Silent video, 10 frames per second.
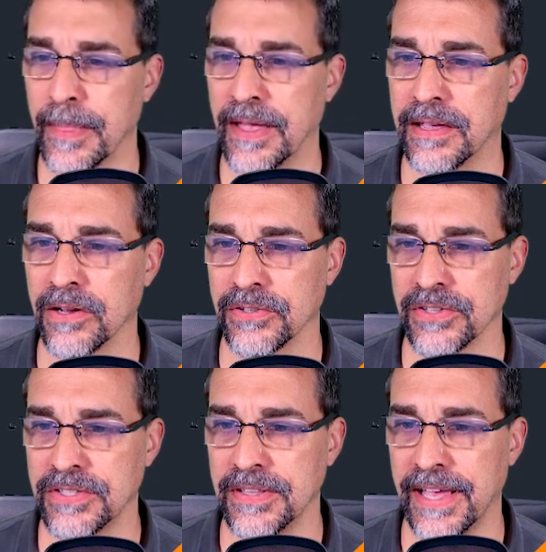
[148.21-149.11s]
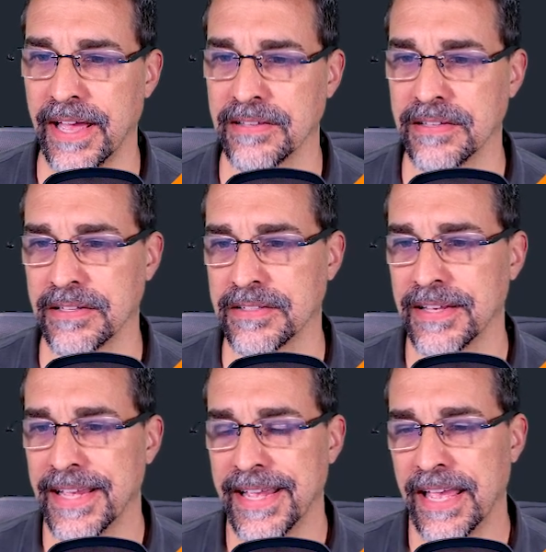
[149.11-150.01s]
I can also see the assets
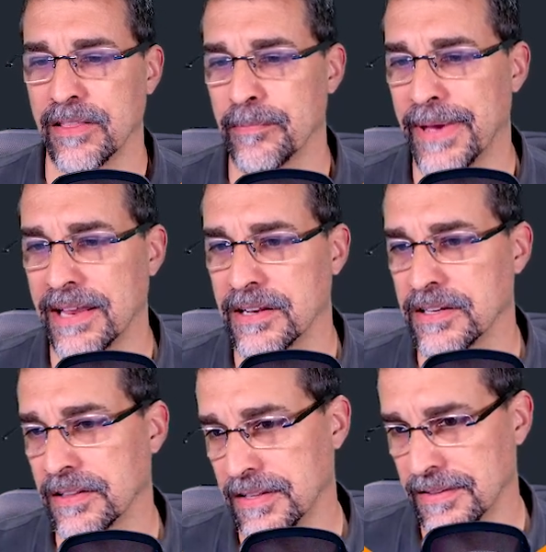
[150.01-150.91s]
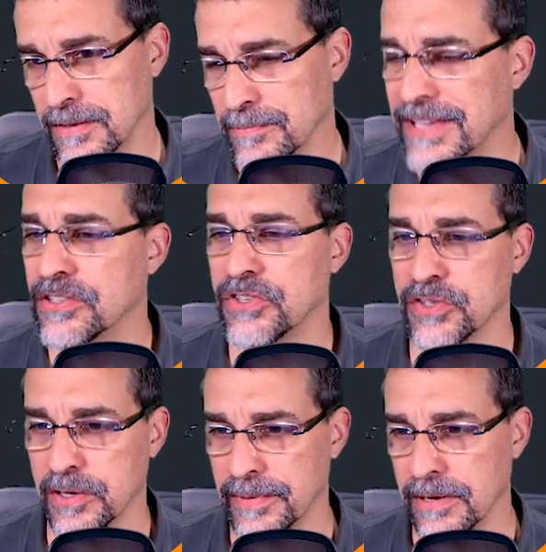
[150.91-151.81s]
and the messages
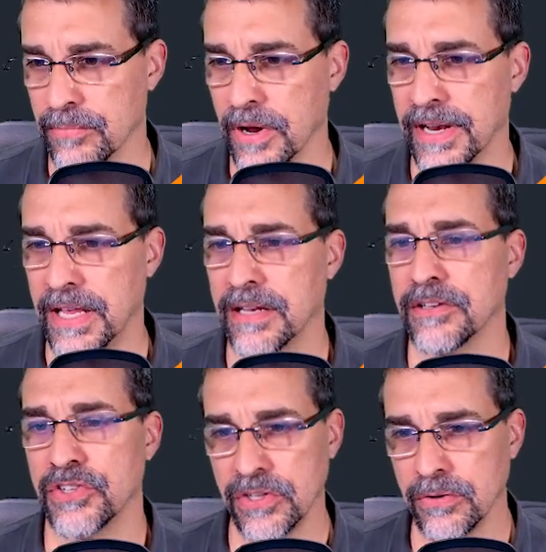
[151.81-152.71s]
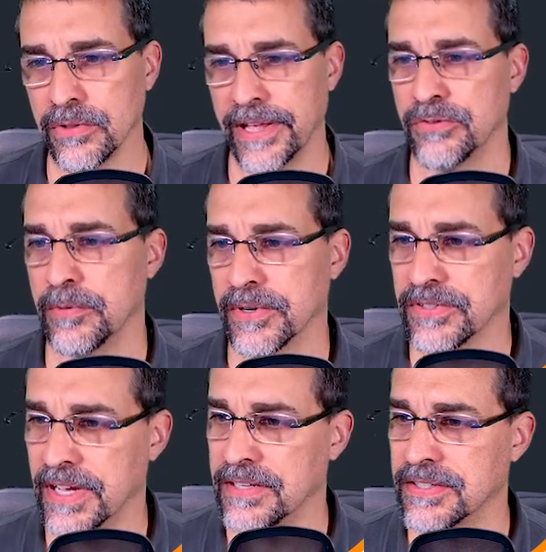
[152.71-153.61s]
that are being brought into Lansweeper
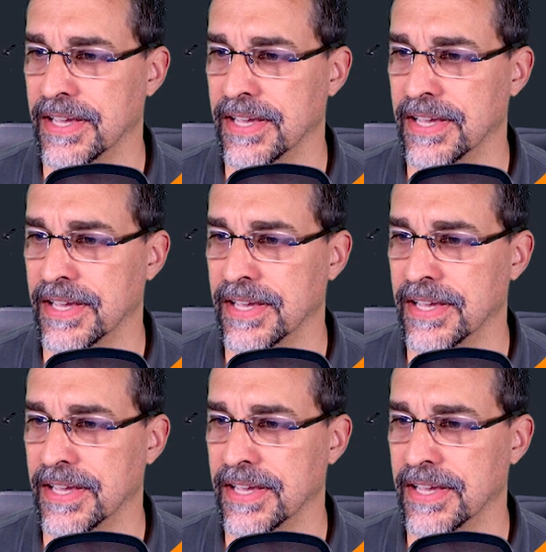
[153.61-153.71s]
Sites,